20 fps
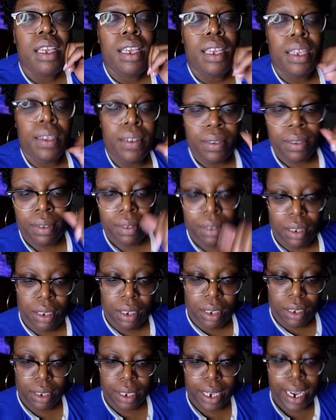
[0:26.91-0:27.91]
in
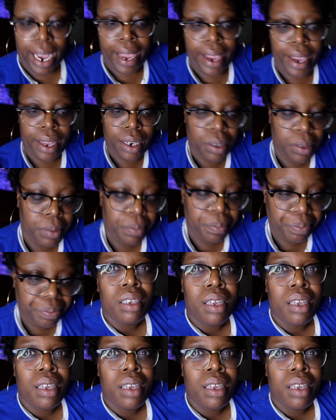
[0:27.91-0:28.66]
Guyana.